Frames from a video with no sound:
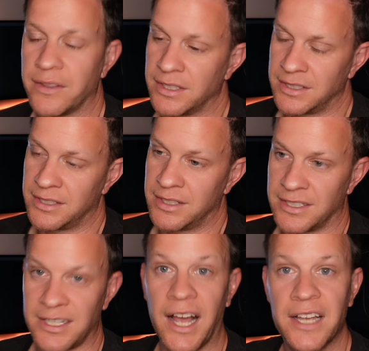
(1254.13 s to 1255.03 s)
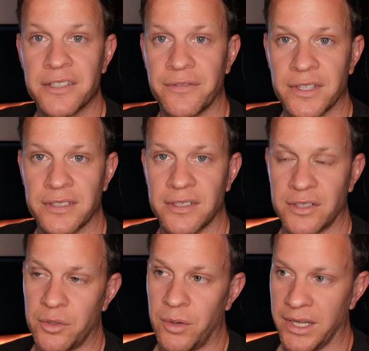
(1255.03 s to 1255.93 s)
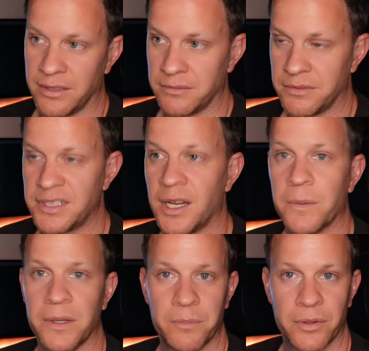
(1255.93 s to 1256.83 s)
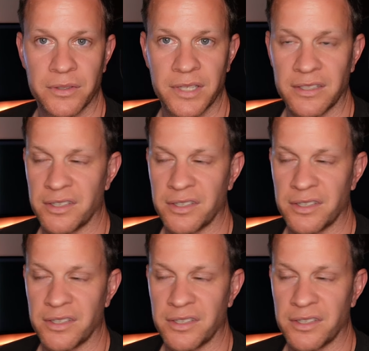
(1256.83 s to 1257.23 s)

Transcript: And the size of this is quite stubby per se.